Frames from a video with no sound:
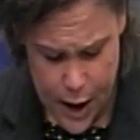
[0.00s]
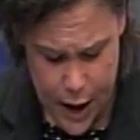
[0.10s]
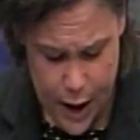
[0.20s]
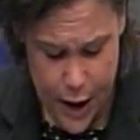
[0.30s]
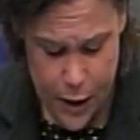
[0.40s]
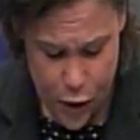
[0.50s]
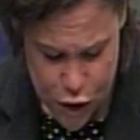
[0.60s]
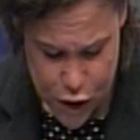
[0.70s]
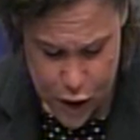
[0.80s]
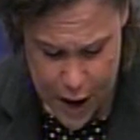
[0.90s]
Uh, could
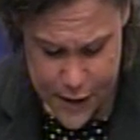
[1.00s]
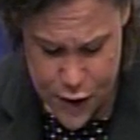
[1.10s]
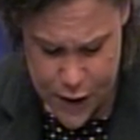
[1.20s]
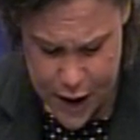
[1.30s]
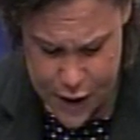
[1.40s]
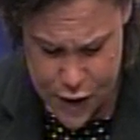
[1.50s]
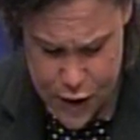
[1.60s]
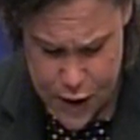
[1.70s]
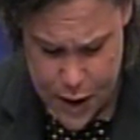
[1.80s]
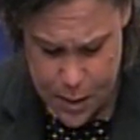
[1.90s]
you answer that,
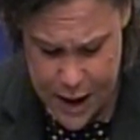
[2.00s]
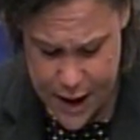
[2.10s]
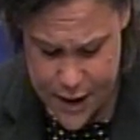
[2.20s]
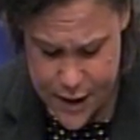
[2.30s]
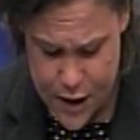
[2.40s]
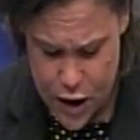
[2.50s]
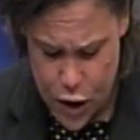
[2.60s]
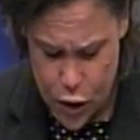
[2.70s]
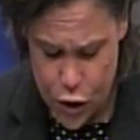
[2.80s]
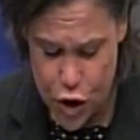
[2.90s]
please?
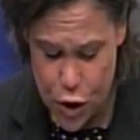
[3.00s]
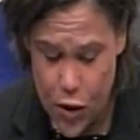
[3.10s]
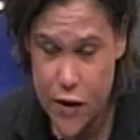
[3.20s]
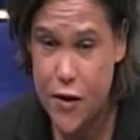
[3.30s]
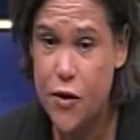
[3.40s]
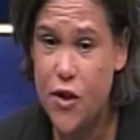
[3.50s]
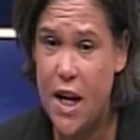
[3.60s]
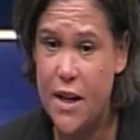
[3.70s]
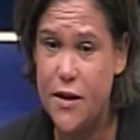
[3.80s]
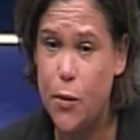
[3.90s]
Could you also
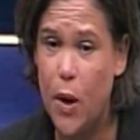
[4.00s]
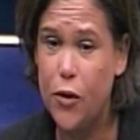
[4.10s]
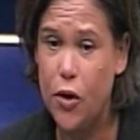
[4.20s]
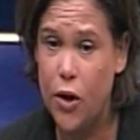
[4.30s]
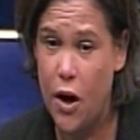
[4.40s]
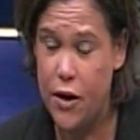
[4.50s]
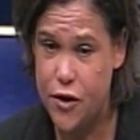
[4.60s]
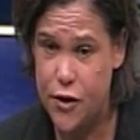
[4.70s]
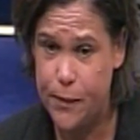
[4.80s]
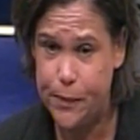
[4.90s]
tell us whether or not
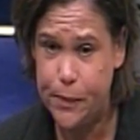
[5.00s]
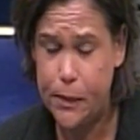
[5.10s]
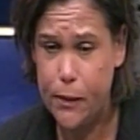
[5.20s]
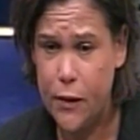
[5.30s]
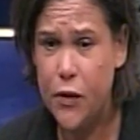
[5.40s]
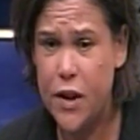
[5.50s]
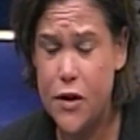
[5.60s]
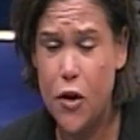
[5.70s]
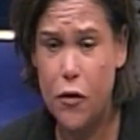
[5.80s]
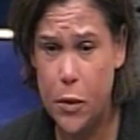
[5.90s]
this
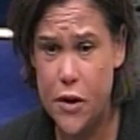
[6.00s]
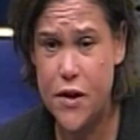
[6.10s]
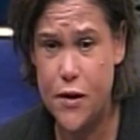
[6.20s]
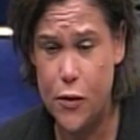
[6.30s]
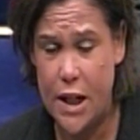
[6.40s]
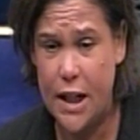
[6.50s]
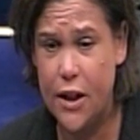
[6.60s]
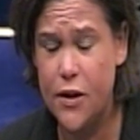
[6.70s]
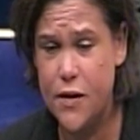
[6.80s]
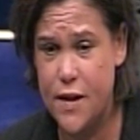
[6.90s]
government is really
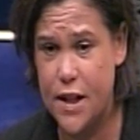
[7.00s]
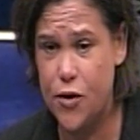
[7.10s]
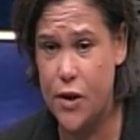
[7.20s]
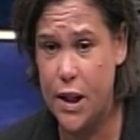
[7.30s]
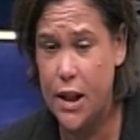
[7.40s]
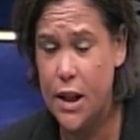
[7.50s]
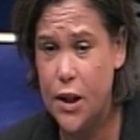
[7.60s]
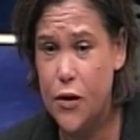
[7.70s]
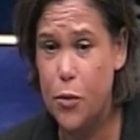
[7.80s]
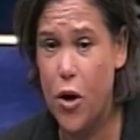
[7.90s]
considering
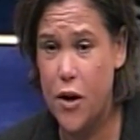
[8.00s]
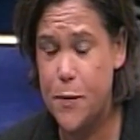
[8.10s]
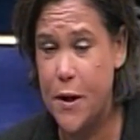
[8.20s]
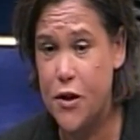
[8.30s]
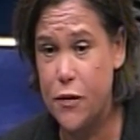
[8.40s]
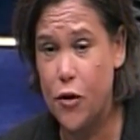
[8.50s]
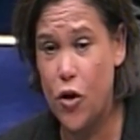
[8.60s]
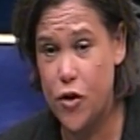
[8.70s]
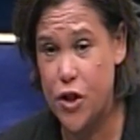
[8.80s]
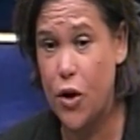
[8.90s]
the prospect of
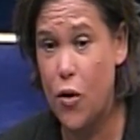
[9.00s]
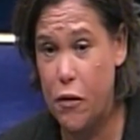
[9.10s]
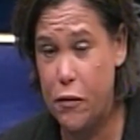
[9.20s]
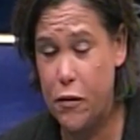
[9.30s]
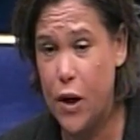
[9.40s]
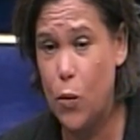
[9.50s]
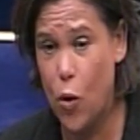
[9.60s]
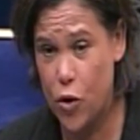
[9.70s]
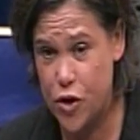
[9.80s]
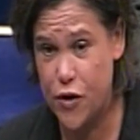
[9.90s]
cutting off
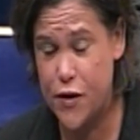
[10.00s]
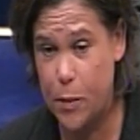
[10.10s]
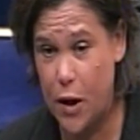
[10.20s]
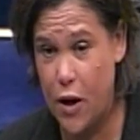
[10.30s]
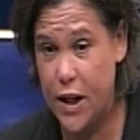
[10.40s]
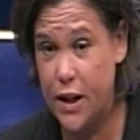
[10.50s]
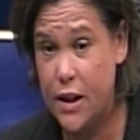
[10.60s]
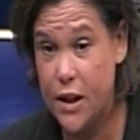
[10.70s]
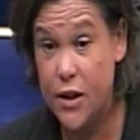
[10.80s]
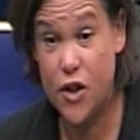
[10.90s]
water supply
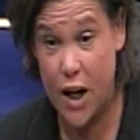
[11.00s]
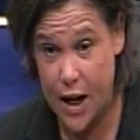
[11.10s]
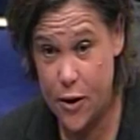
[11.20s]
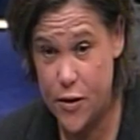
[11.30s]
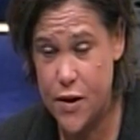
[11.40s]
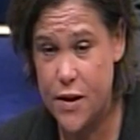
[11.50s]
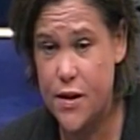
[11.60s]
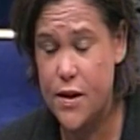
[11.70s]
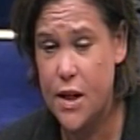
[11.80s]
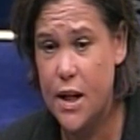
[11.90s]
to
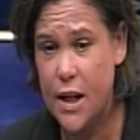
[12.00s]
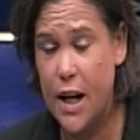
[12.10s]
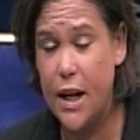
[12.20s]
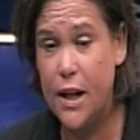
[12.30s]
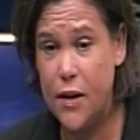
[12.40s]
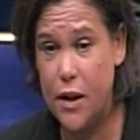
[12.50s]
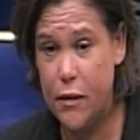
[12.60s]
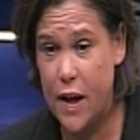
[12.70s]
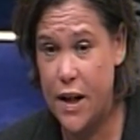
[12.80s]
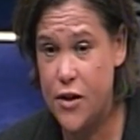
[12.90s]
houses uh, in the
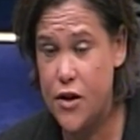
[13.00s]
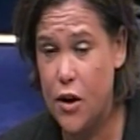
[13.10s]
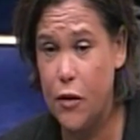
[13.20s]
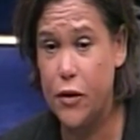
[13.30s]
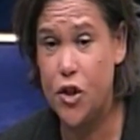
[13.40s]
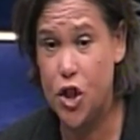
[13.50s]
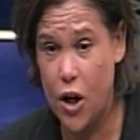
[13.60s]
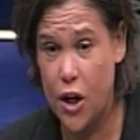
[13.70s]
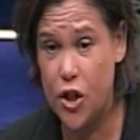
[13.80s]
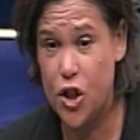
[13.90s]
event of a
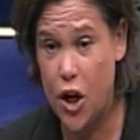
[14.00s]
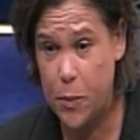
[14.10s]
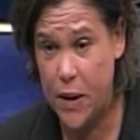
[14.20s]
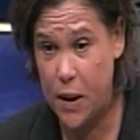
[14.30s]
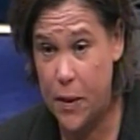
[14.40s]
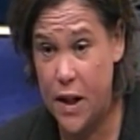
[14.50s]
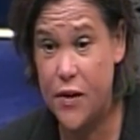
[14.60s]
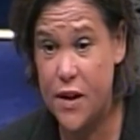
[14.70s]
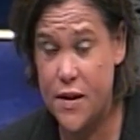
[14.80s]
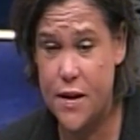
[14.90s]
charge not being paid?
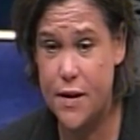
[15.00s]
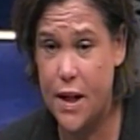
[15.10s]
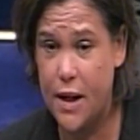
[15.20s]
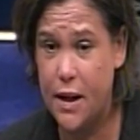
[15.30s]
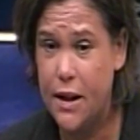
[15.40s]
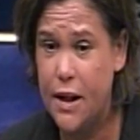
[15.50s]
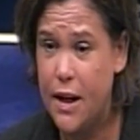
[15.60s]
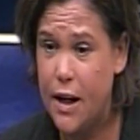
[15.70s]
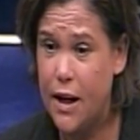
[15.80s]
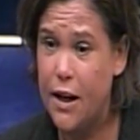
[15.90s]
This is a
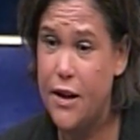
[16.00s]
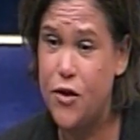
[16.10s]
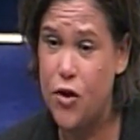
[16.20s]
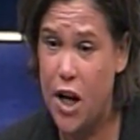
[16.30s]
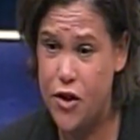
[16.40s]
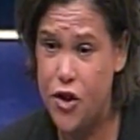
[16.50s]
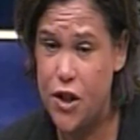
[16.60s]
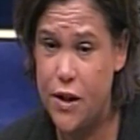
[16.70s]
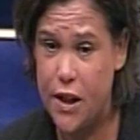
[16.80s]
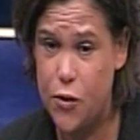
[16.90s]
uh, a
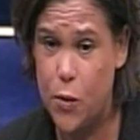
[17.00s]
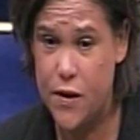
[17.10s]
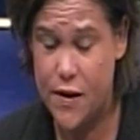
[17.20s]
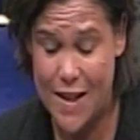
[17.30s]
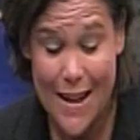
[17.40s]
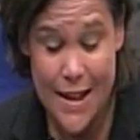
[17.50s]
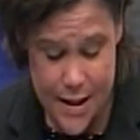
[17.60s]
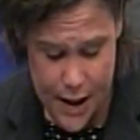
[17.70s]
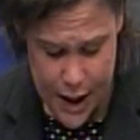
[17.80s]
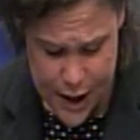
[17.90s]
strategy that was
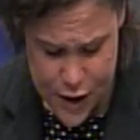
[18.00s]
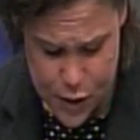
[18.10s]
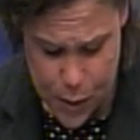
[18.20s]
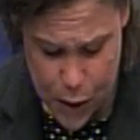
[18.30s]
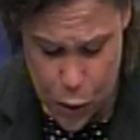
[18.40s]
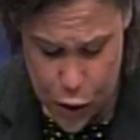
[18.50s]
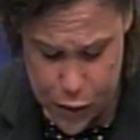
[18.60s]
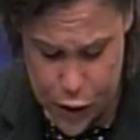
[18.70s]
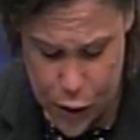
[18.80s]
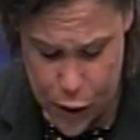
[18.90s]
indicated by one
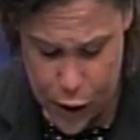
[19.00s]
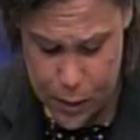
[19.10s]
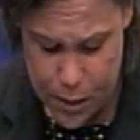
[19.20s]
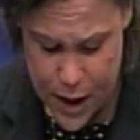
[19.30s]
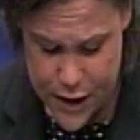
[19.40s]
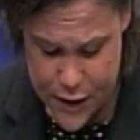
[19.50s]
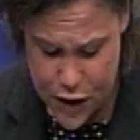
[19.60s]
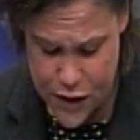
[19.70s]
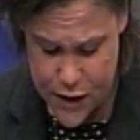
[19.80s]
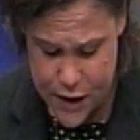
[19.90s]
of your
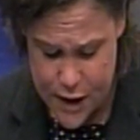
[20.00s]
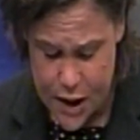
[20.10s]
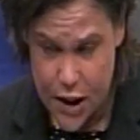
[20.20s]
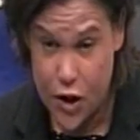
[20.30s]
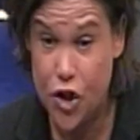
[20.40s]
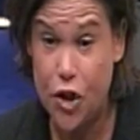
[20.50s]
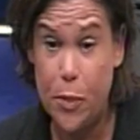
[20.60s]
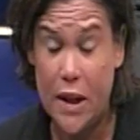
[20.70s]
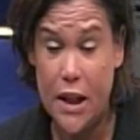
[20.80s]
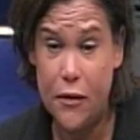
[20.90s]
ministers. Do you
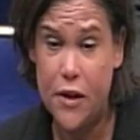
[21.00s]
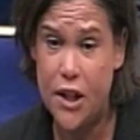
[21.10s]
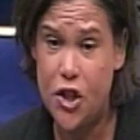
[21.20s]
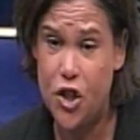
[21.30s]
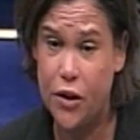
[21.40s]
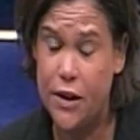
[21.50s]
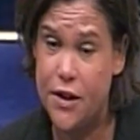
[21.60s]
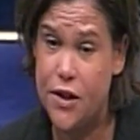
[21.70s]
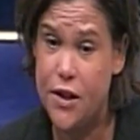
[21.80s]
believe, Taoiseach, that